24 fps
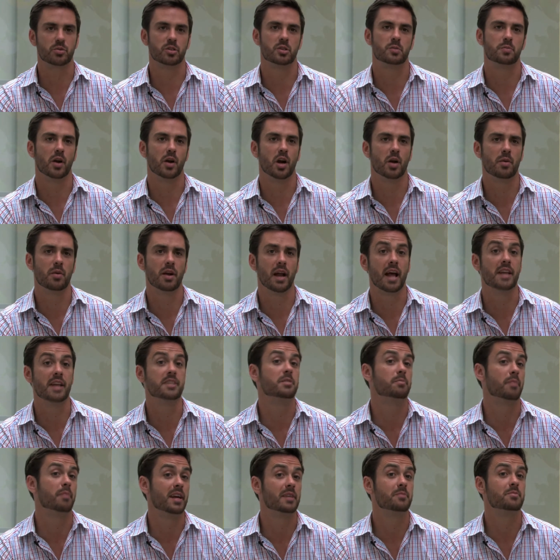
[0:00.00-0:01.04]
experiment and
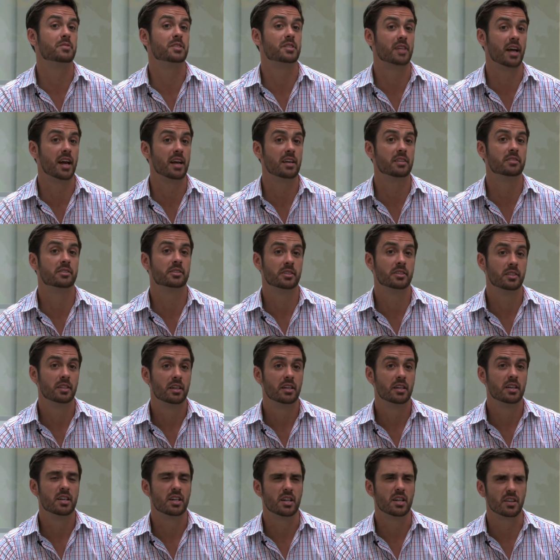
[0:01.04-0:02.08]
to make mistakes.
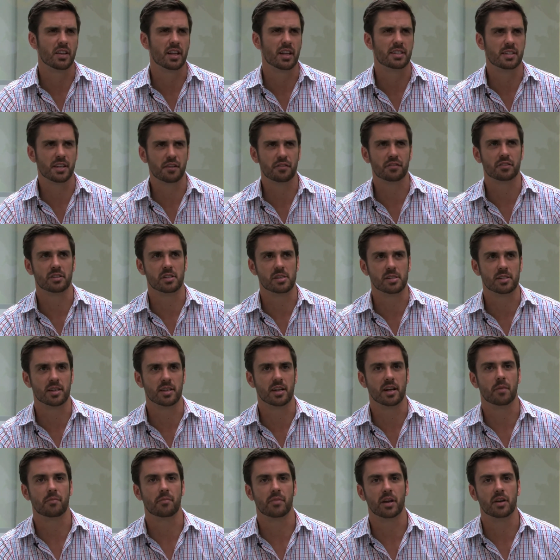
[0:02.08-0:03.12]
And they definitely
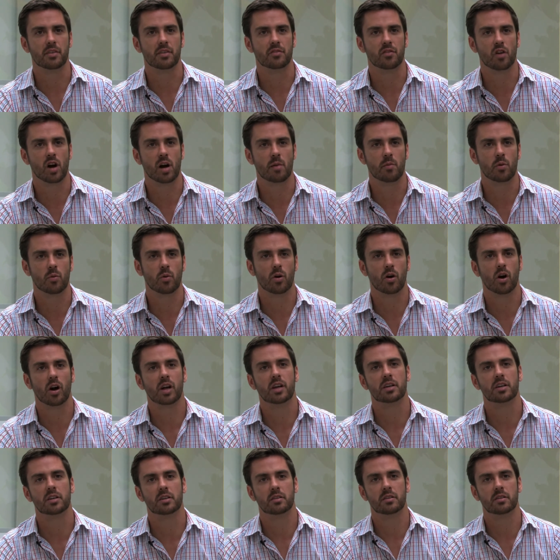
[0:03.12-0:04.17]
set up that environment where I
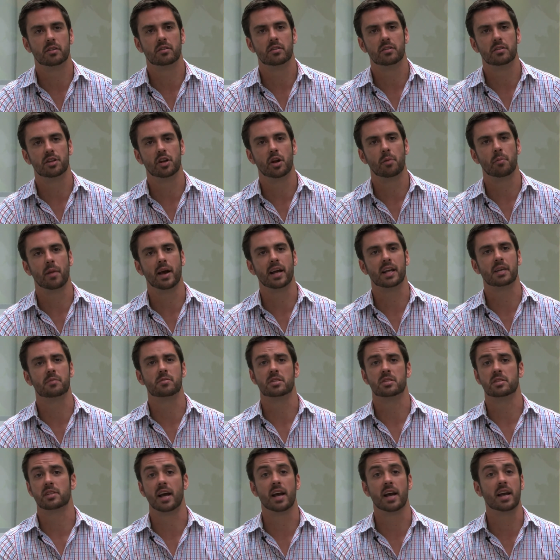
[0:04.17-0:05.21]
could, make a
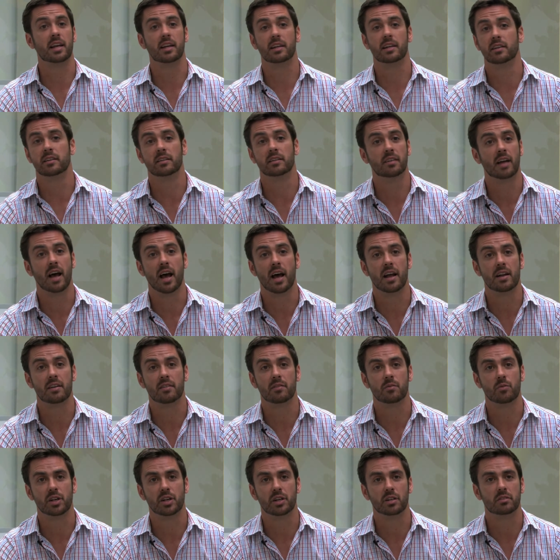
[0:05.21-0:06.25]
mistake and
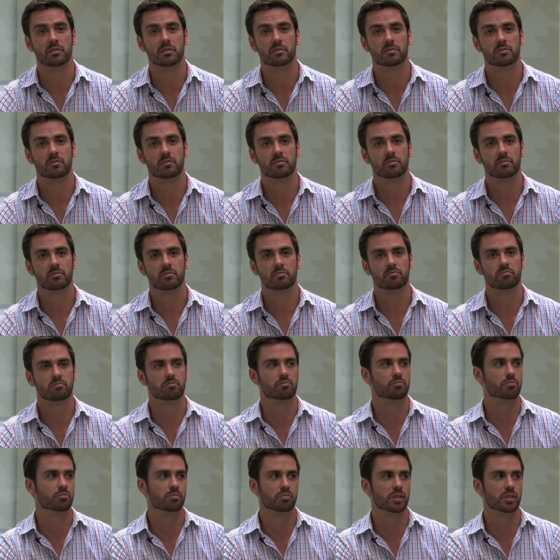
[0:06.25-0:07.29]
we could
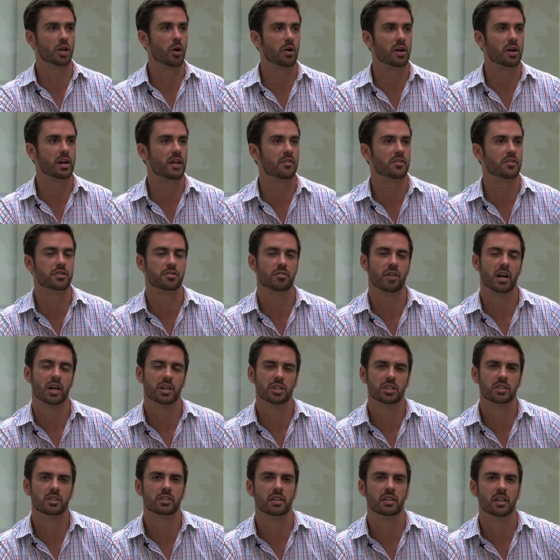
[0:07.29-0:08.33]
go in another
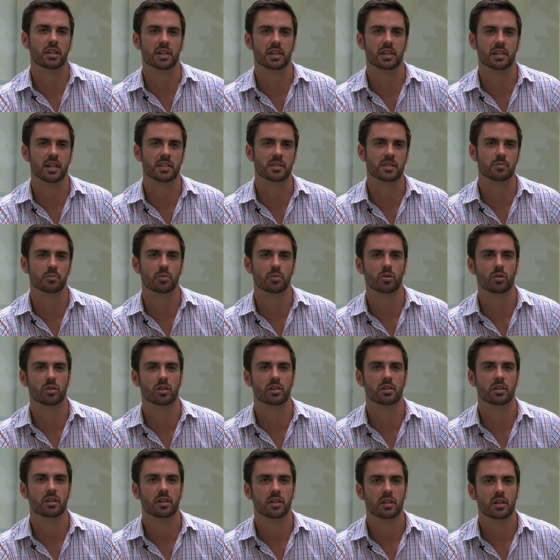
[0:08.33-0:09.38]
direction. I think that's important.
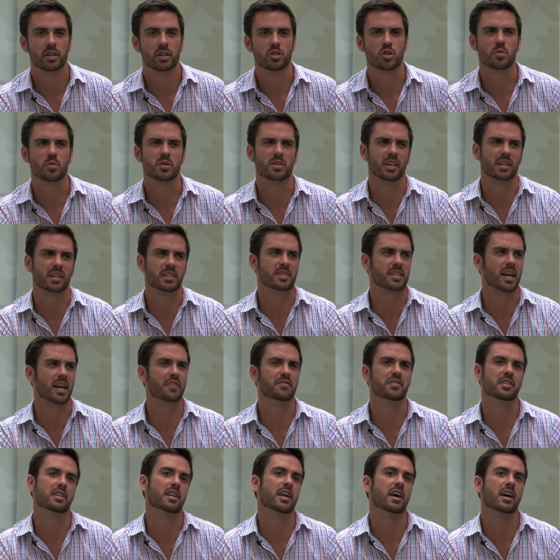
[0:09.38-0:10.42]
It's almost like a
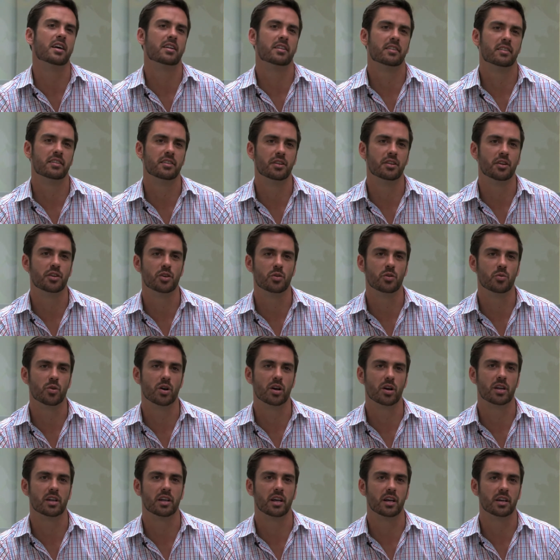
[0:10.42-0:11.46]
safety net. You're
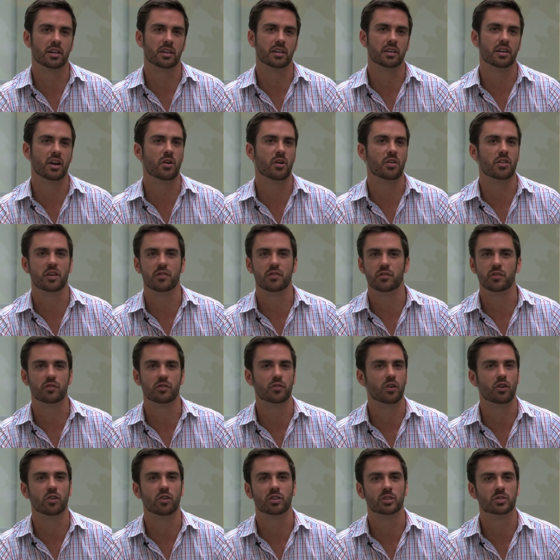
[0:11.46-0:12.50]
working under knowing that if you
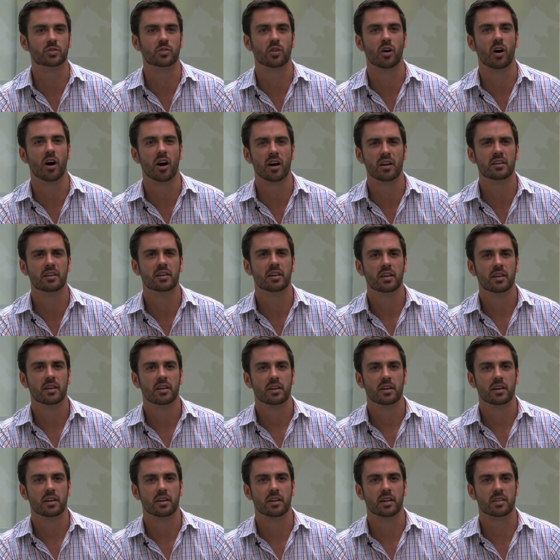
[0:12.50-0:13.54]
fall, it's fine.
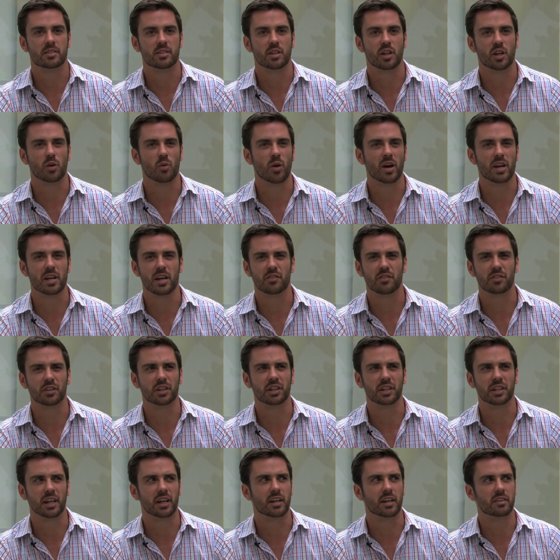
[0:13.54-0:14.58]
And that's the only way you're ever
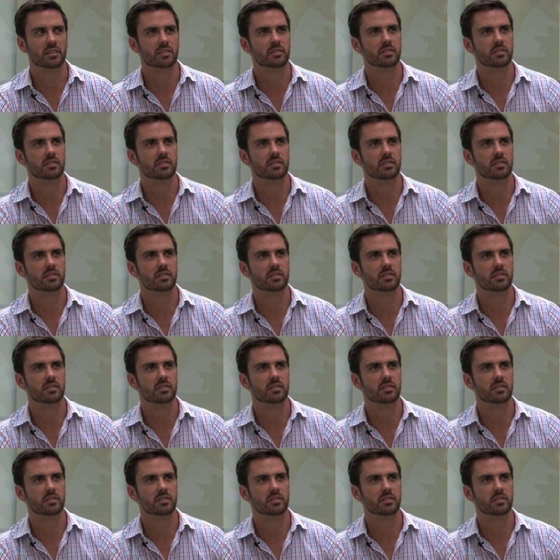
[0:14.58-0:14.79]
going to get,